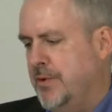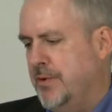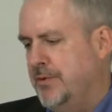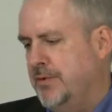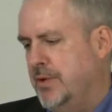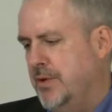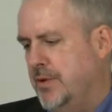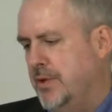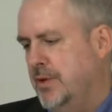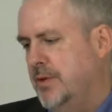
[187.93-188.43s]

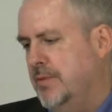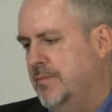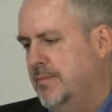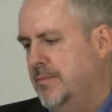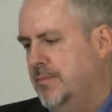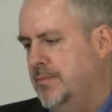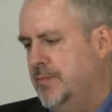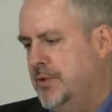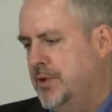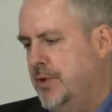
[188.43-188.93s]
to
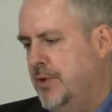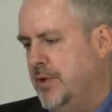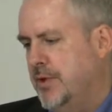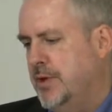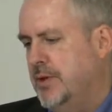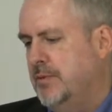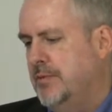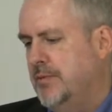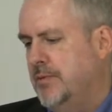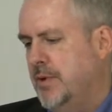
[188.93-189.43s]

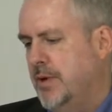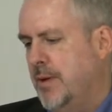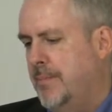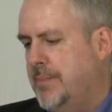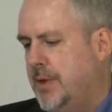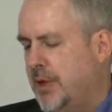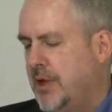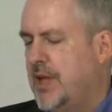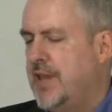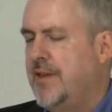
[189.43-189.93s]
the
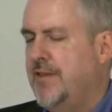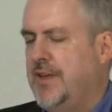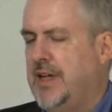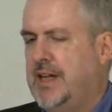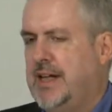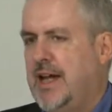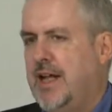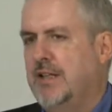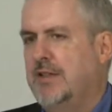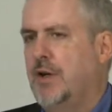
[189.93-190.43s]
ability that they
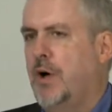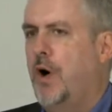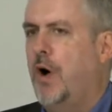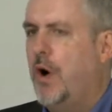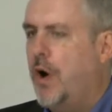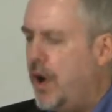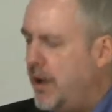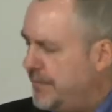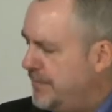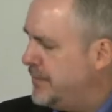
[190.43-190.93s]
can to
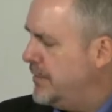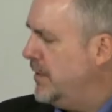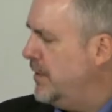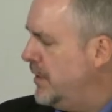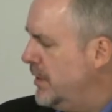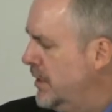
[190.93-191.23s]
offer